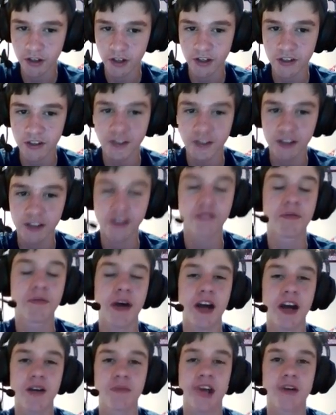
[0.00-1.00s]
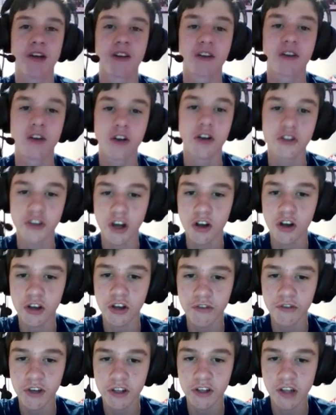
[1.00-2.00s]
because I love Pac-Man. I'll try, I'll
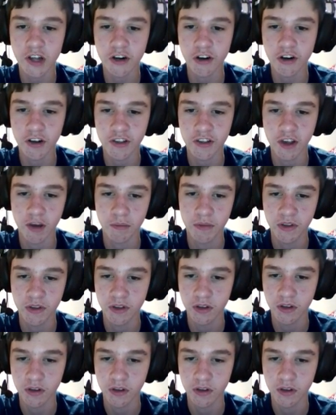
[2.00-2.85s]
give it another attempt.